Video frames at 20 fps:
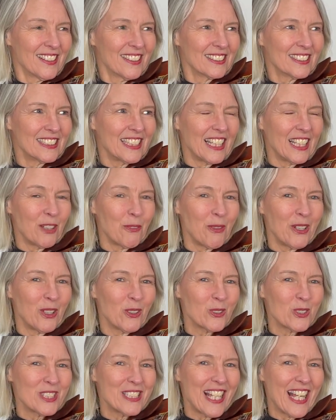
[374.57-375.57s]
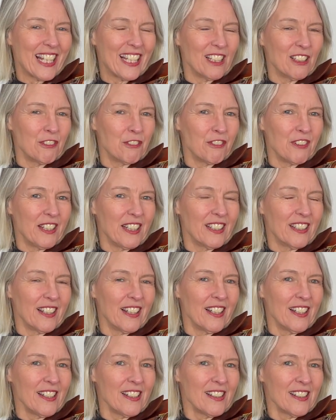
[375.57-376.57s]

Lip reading: Take away your second finger.